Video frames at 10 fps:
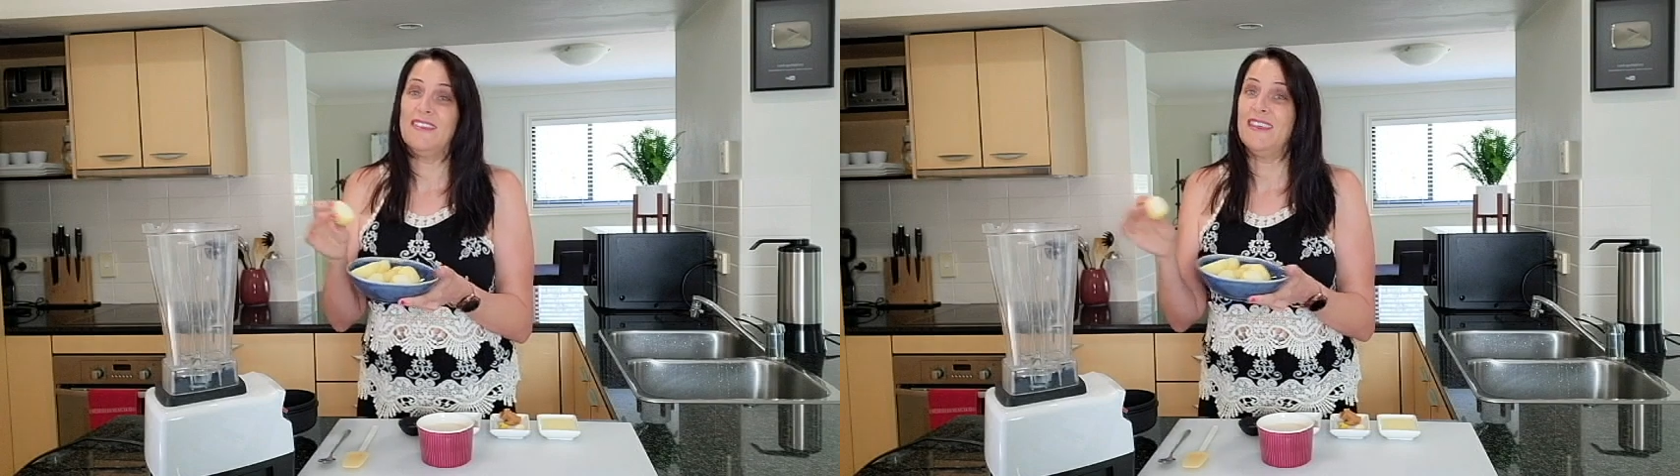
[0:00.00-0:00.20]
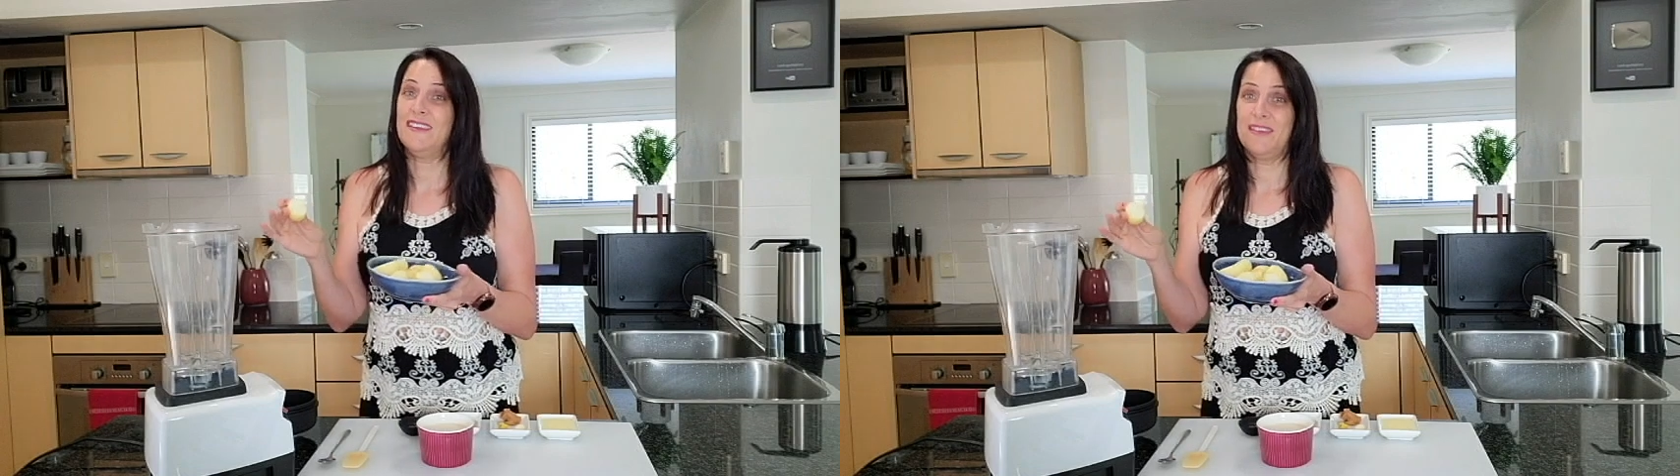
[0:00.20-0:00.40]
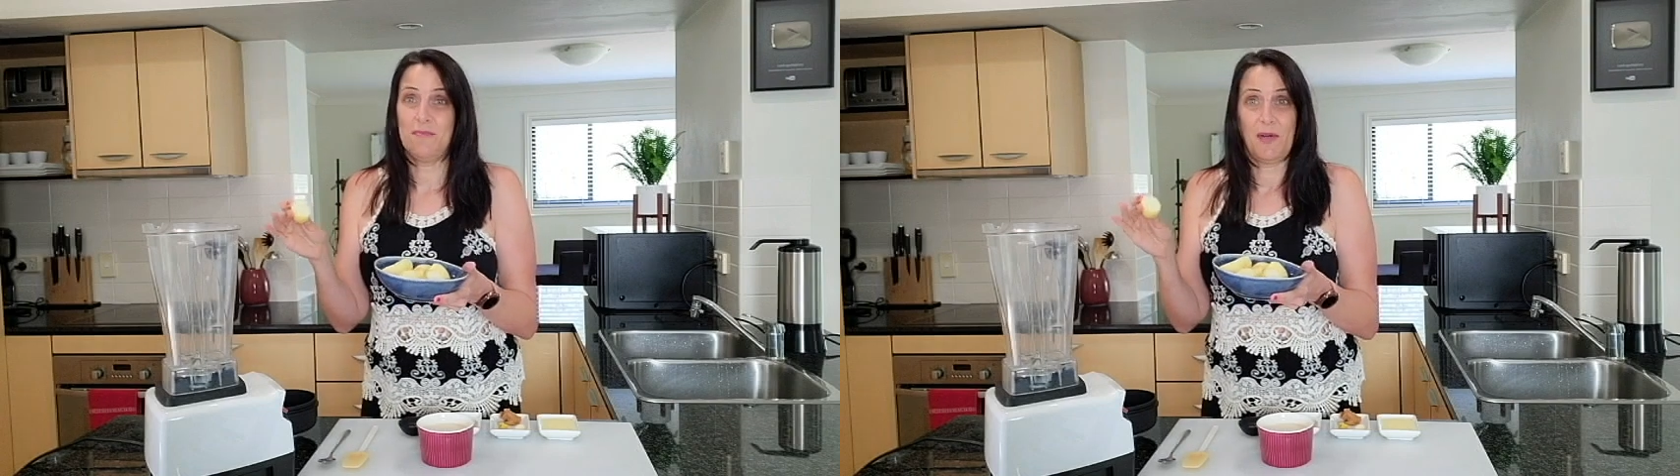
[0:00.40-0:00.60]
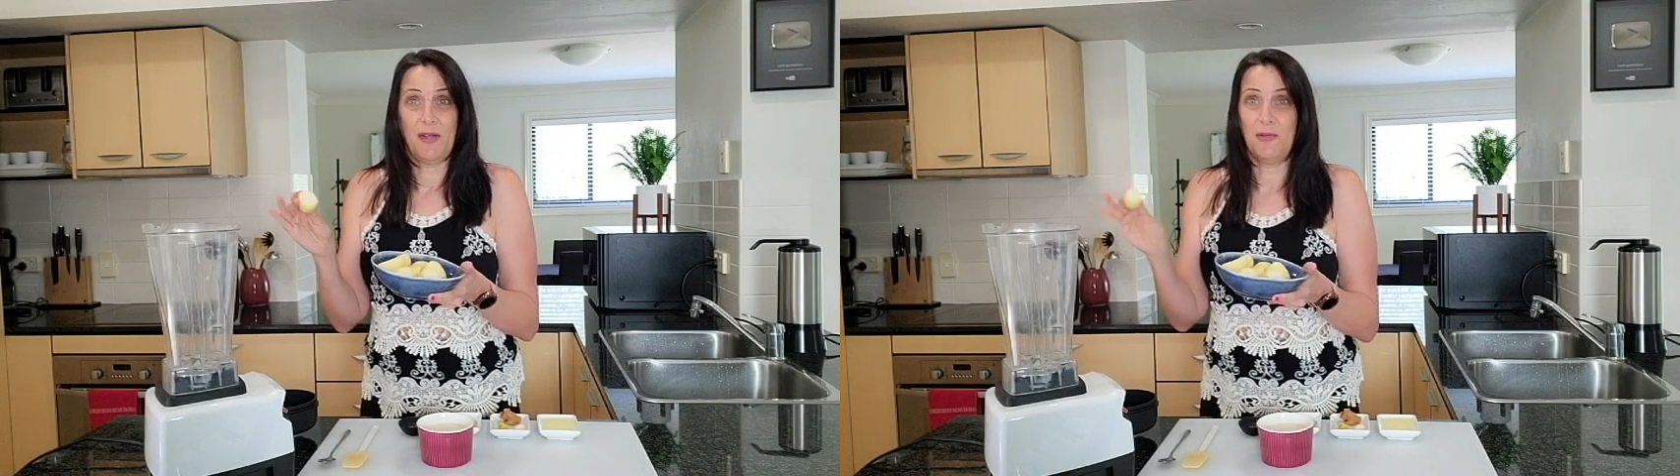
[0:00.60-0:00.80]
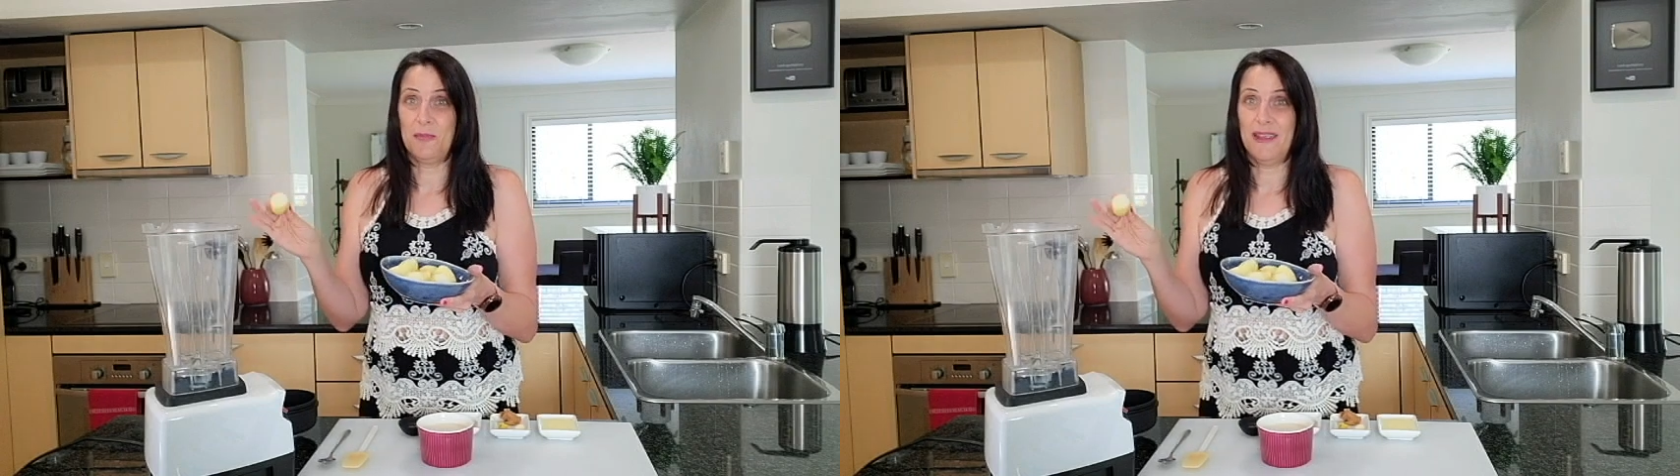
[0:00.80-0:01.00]
then by
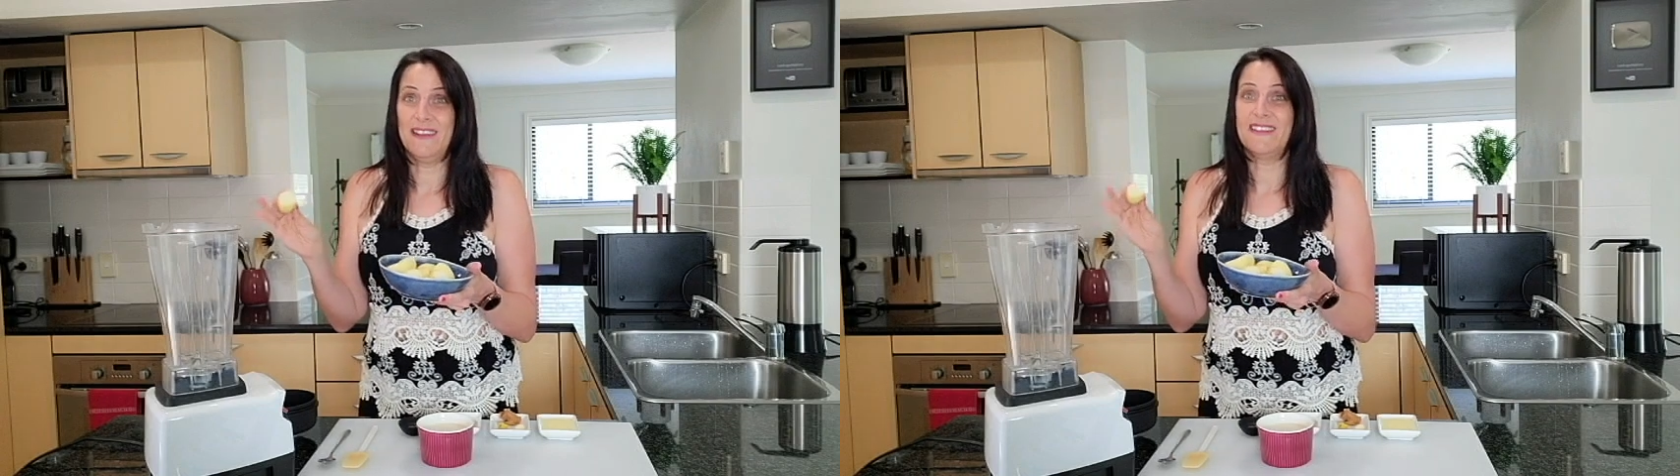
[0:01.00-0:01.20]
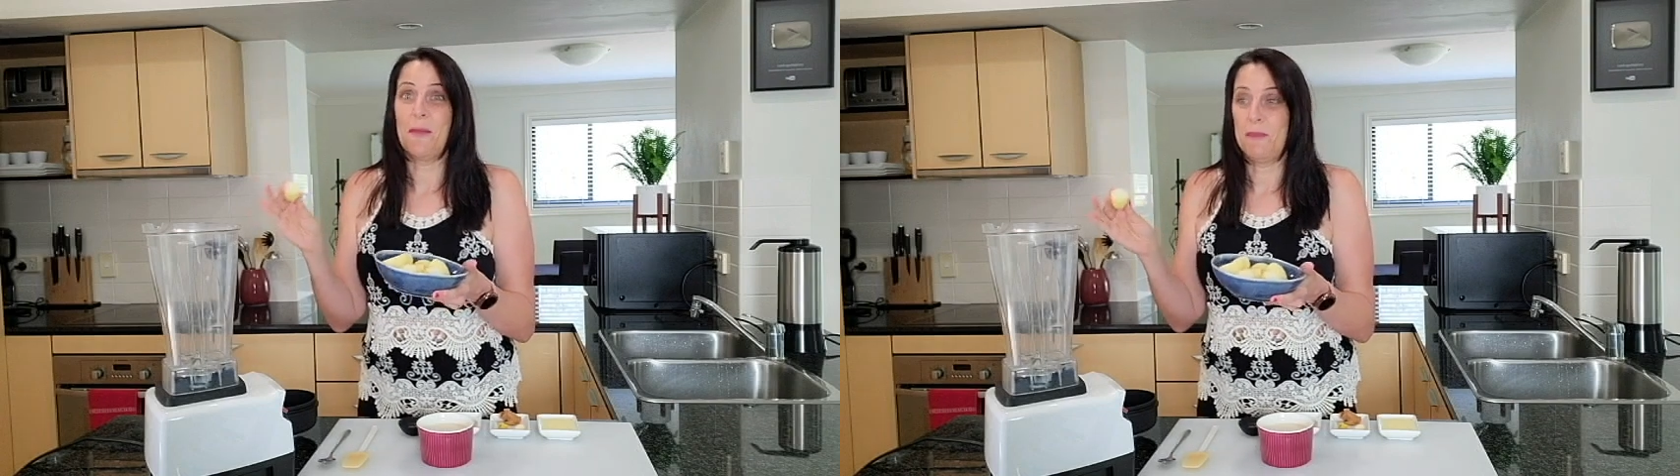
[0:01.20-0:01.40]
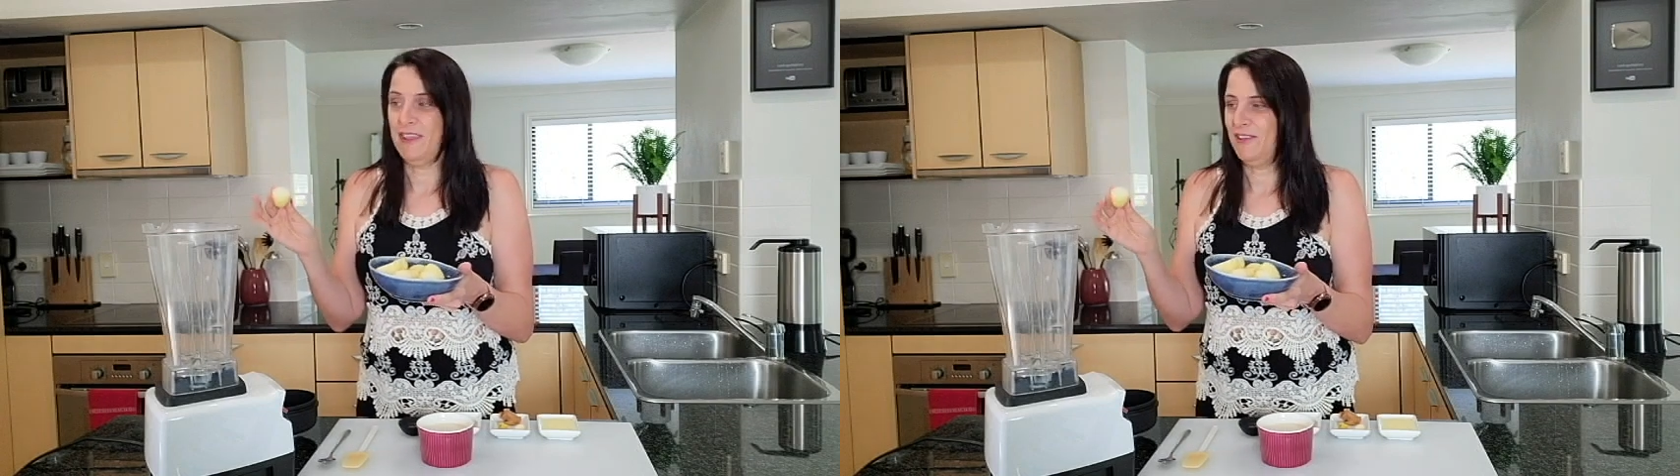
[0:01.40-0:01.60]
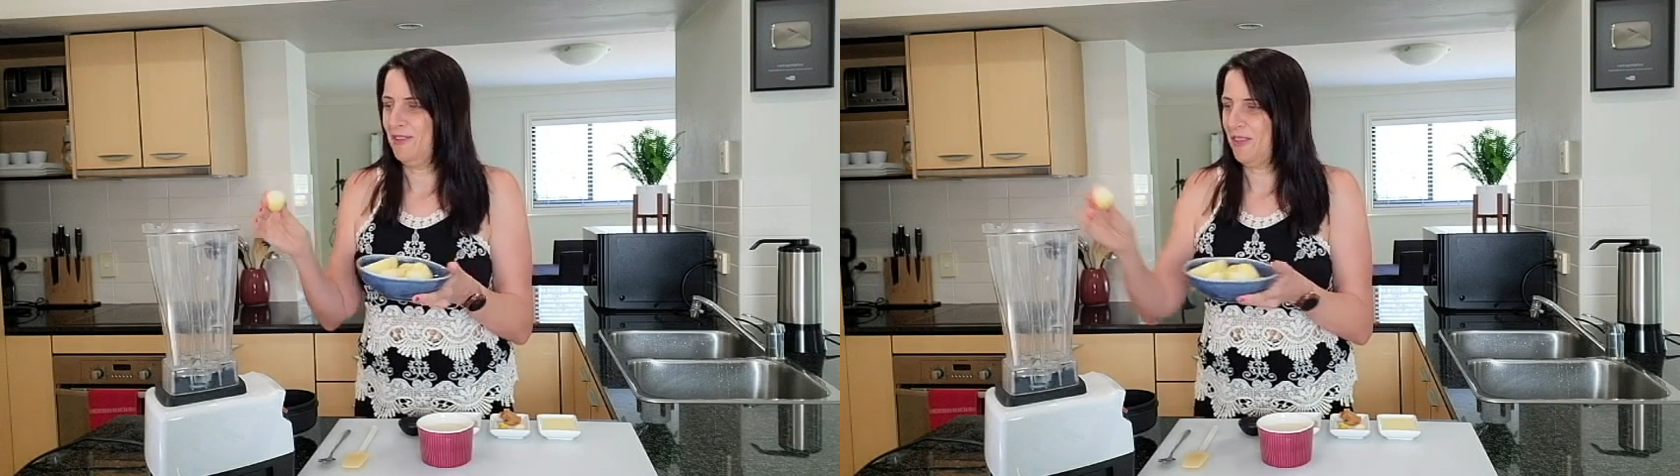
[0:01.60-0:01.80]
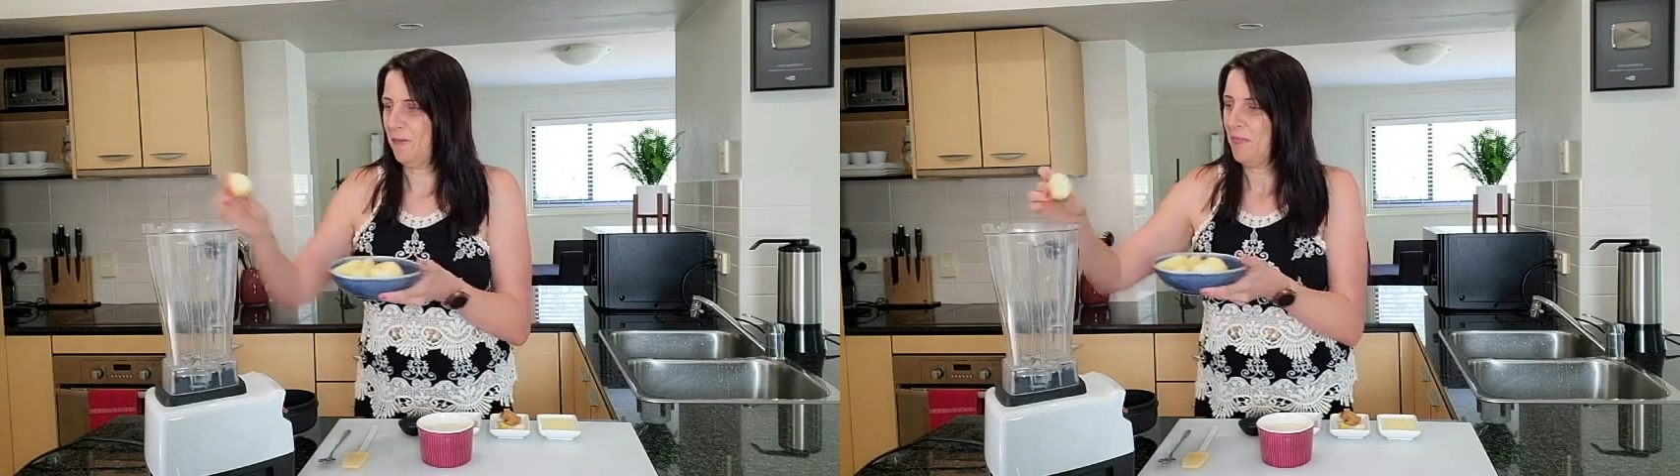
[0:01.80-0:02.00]
all means peel
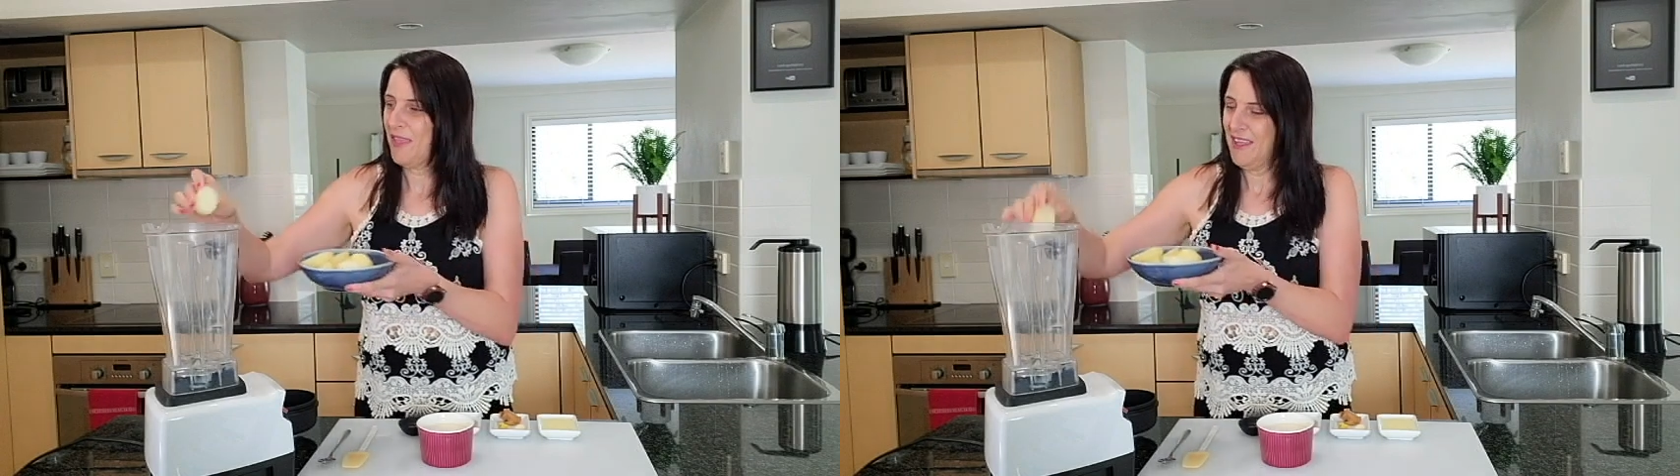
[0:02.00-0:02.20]
them.